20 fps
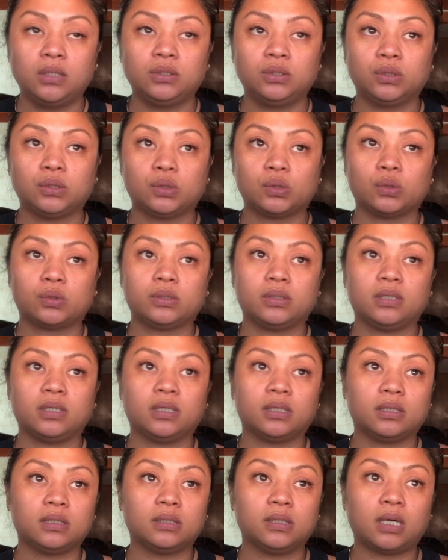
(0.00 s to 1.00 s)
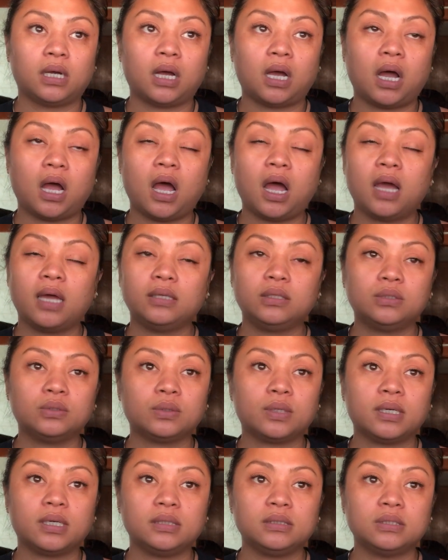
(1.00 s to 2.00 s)
tutorial, I
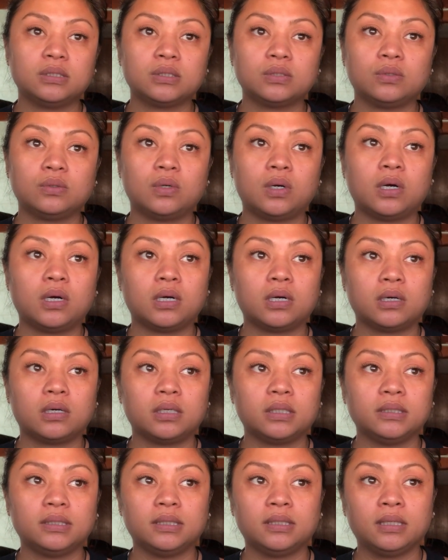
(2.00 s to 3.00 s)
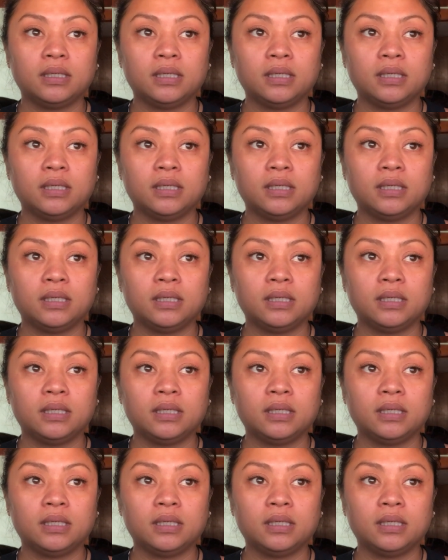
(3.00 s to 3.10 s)
tried so hard,